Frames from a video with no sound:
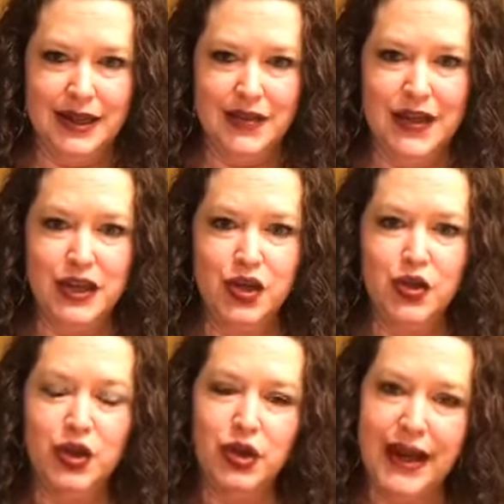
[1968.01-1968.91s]
that you
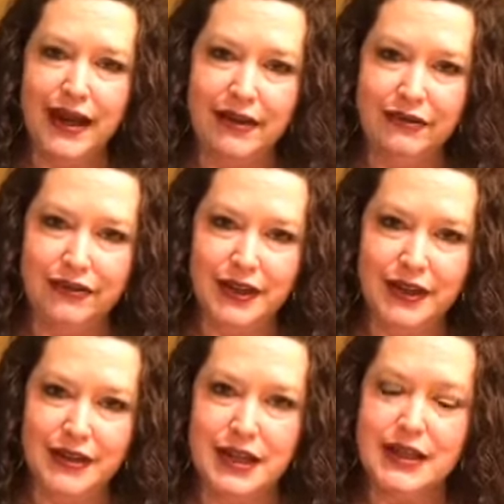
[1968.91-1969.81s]
could have
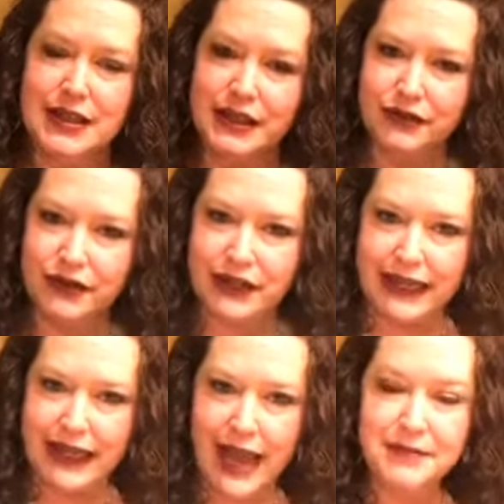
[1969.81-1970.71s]
done
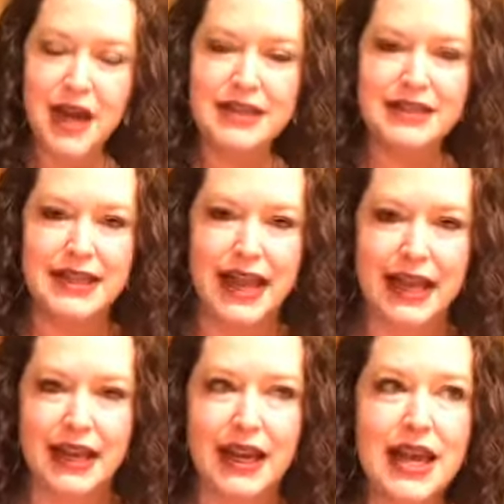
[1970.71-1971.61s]
differently? I'm not
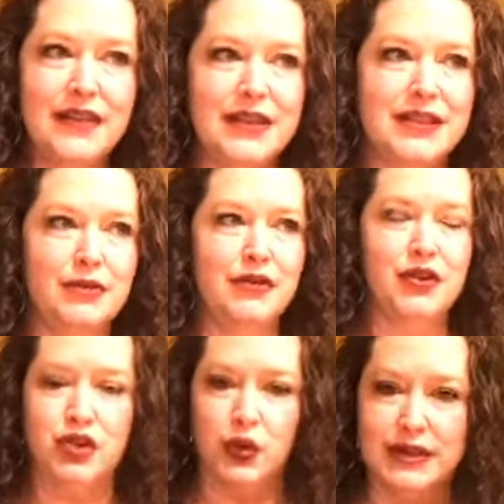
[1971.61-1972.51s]
saying that some of
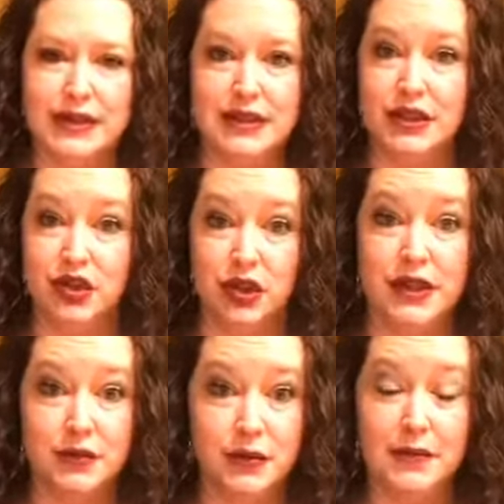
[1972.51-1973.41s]
the choices that your
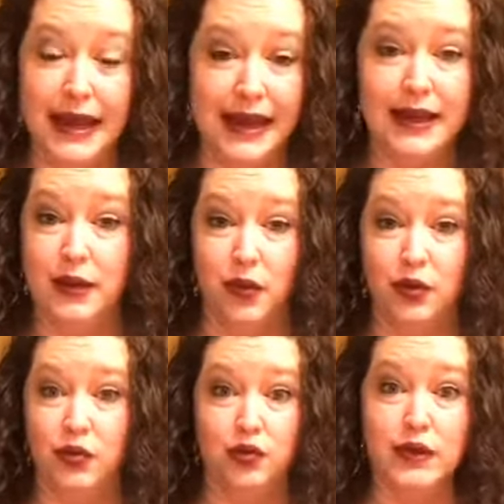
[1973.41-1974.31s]
husband made that were
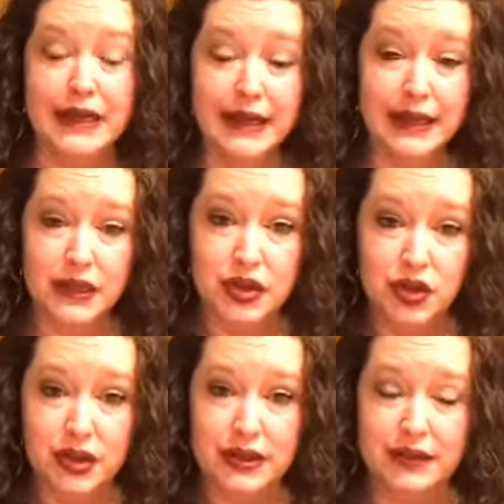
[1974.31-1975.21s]
really
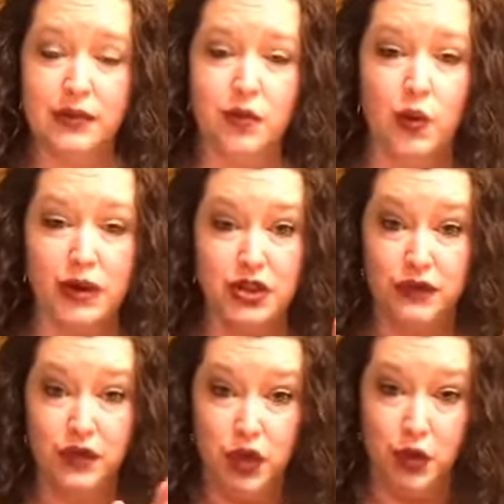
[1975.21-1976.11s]
destructive was
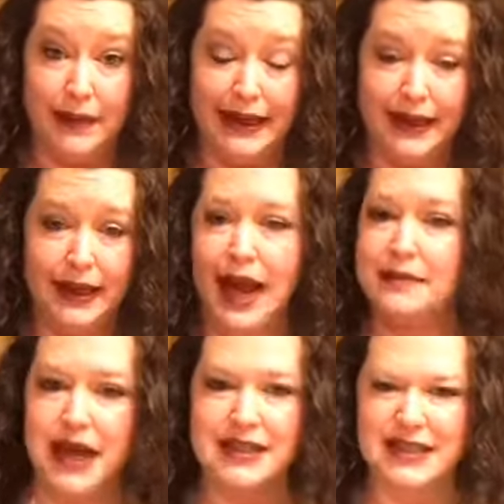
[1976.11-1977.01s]
of your making. I'm
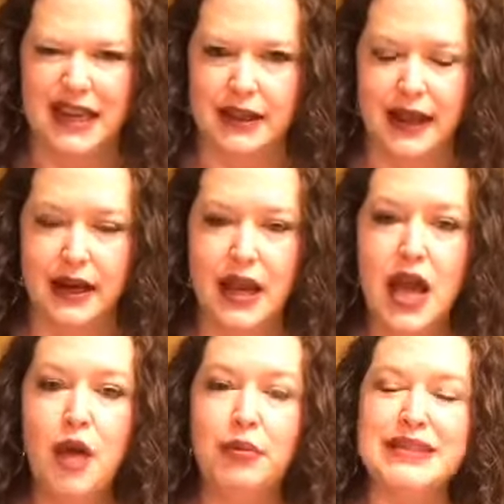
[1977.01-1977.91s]
not saying that.
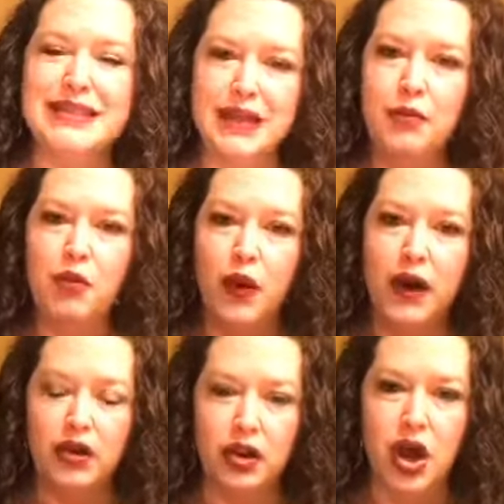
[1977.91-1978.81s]
But
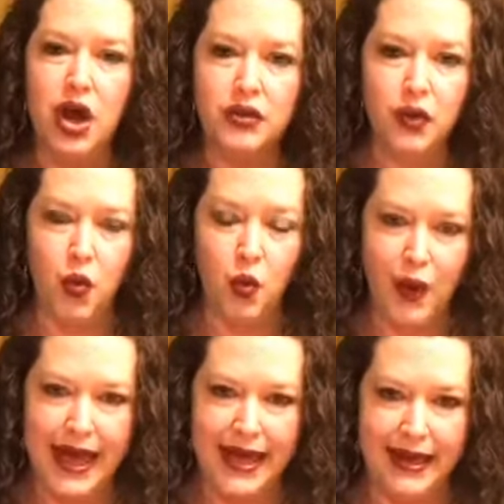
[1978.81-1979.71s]
somewhere along the
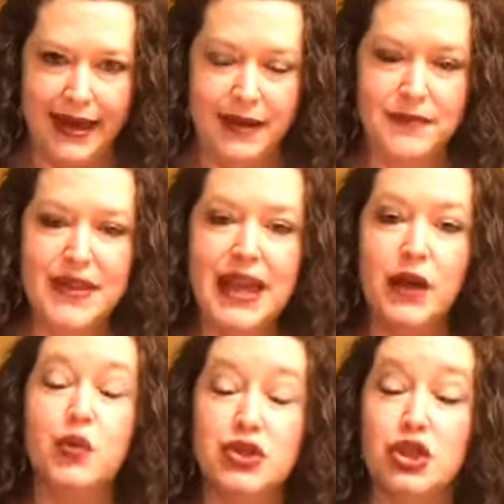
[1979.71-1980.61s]
way,
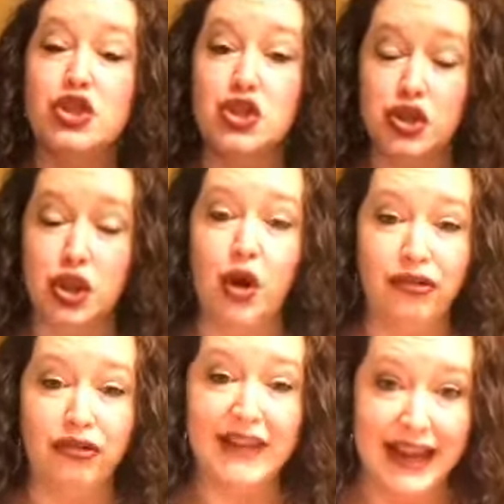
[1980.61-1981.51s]
it was a slow
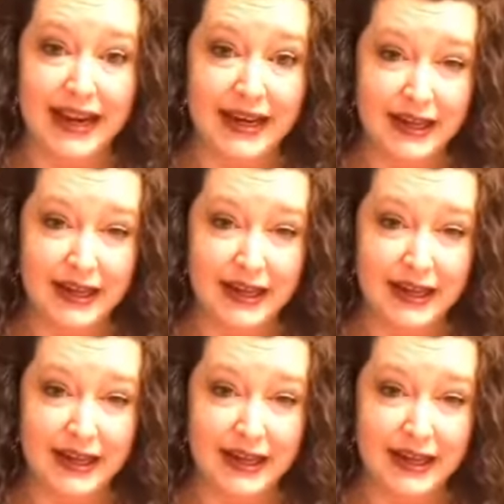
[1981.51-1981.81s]
fade.